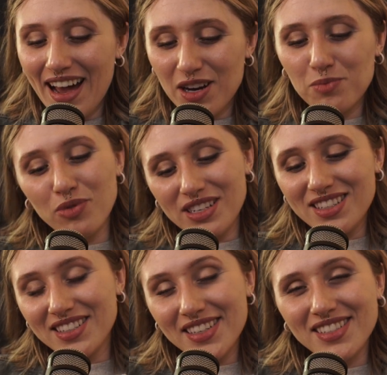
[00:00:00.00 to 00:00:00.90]
to bring
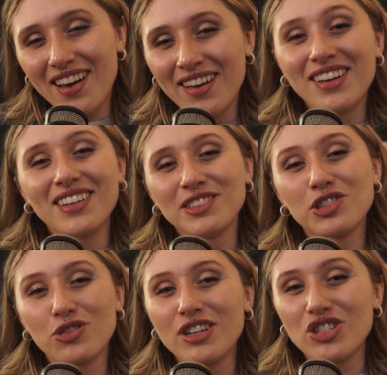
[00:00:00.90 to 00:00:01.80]
the design and
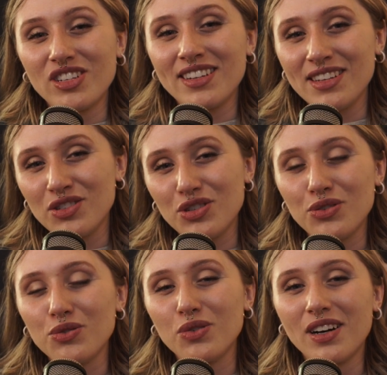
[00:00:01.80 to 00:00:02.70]
illustration
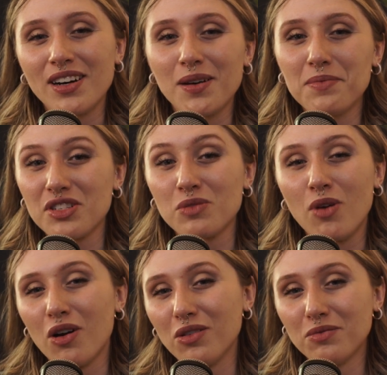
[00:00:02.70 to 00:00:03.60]
into a
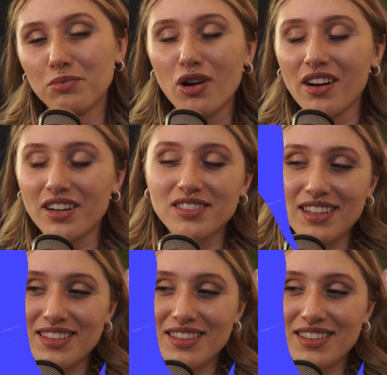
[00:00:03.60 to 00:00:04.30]
small product like